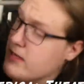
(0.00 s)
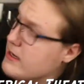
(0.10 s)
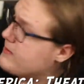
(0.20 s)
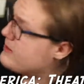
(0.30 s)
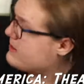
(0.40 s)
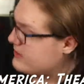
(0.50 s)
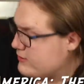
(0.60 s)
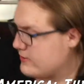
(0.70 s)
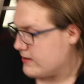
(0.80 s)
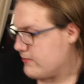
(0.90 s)
10 minutes
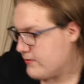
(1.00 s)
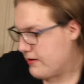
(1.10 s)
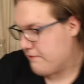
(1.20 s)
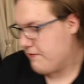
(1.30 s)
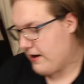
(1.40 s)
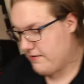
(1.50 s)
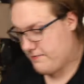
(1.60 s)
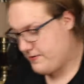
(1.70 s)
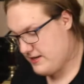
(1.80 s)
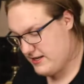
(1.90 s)
into it. We're like
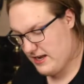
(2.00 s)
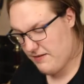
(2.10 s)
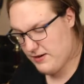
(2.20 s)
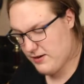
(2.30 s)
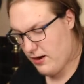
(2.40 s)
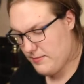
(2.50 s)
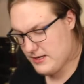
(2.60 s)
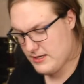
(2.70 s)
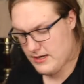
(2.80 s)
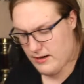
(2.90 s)
7
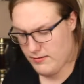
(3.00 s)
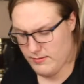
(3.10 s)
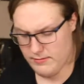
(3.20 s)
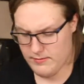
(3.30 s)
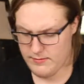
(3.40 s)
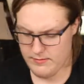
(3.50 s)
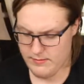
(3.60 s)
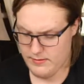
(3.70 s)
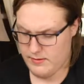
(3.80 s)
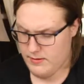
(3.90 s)
comics down.
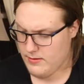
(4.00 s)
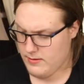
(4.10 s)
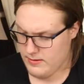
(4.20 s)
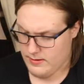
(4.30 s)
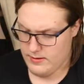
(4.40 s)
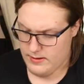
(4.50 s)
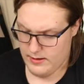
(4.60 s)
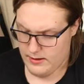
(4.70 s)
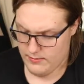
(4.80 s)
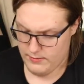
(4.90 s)

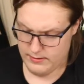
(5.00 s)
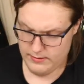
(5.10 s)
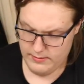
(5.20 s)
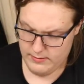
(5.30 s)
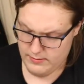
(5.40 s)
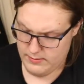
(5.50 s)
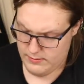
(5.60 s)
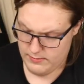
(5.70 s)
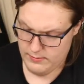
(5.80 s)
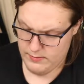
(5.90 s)
1,
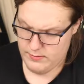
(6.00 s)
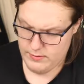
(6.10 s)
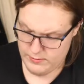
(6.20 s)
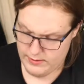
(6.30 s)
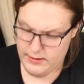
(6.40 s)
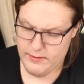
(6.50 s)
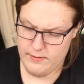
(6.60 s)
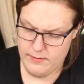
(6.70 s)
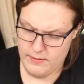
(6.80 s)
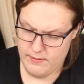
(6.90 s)
2, 3,
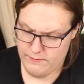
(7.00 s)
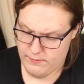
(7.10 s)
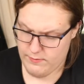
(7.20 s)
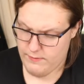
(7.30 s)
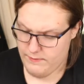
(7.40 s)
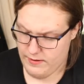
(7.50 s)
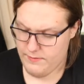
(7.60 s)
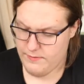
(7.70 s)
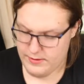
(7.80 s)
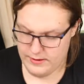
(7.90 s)
4,
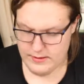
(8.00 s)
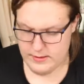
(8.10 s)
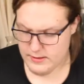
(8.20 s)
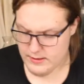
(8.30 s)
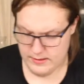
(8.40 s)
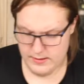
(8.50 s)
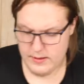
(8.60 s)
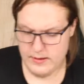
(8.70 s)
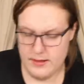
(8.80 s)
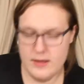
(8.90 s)
5, 6.
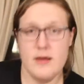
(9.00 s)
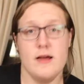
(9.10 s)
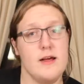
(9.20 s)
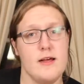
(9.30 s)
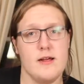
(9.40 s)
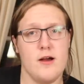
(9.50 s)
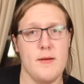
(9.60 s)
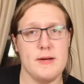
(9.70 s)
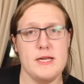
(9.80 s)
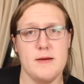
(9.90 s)

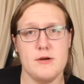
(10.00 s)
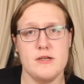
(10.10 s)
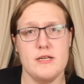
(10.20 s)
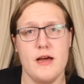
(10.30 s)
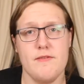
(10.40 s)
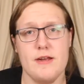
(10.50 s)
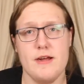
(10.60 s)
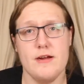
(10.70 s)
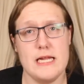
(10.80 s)
Comic number 7 here.